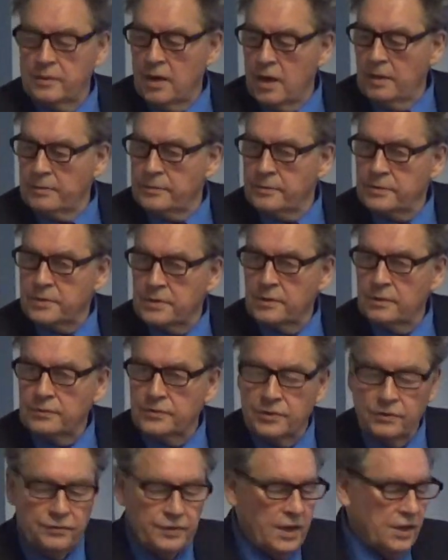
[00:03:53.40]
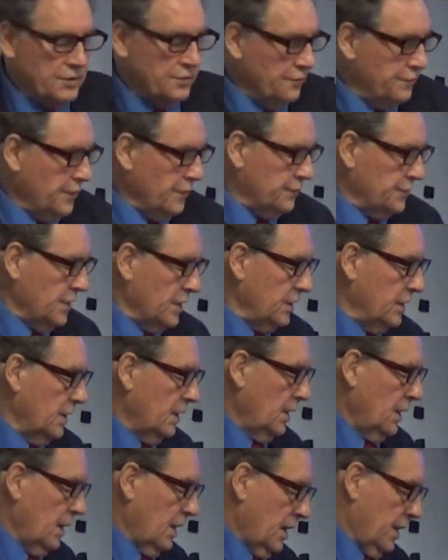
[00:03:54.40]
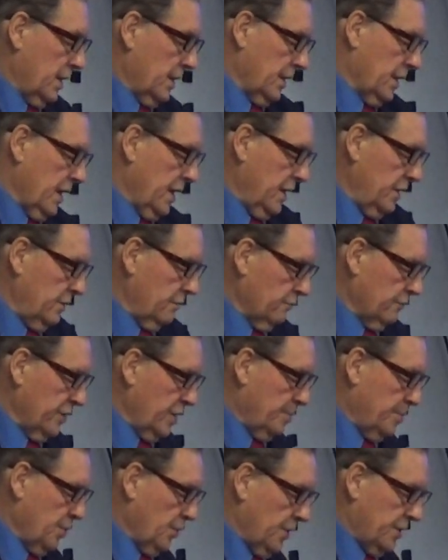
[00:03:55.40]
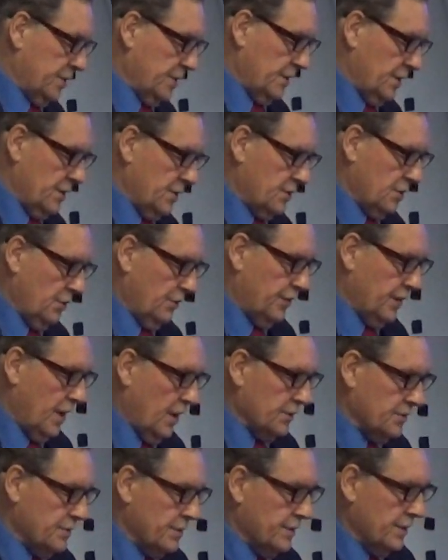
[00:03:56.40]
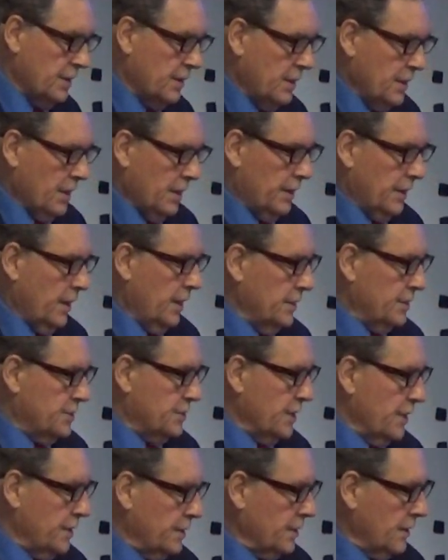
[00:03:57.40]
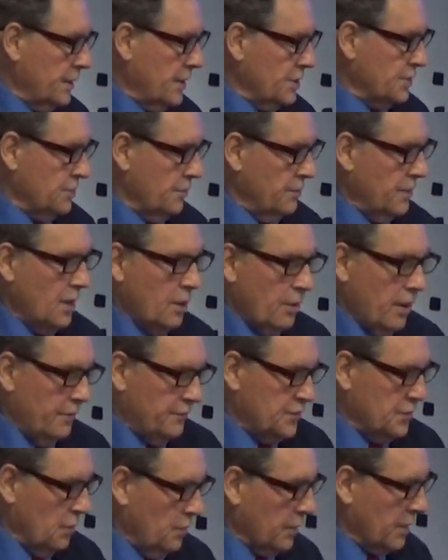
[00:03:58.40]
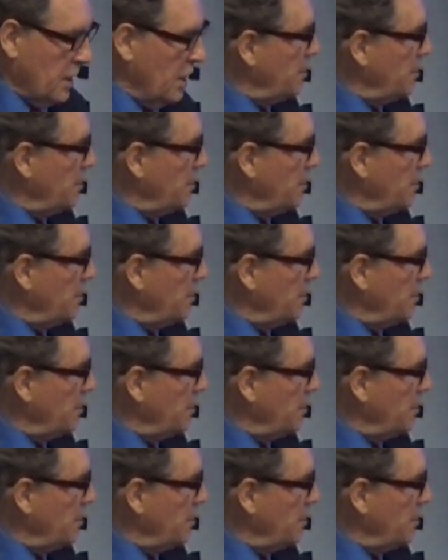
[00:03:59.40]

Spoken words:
until 2015, and again reappointed in 2018. And as you know, I've taught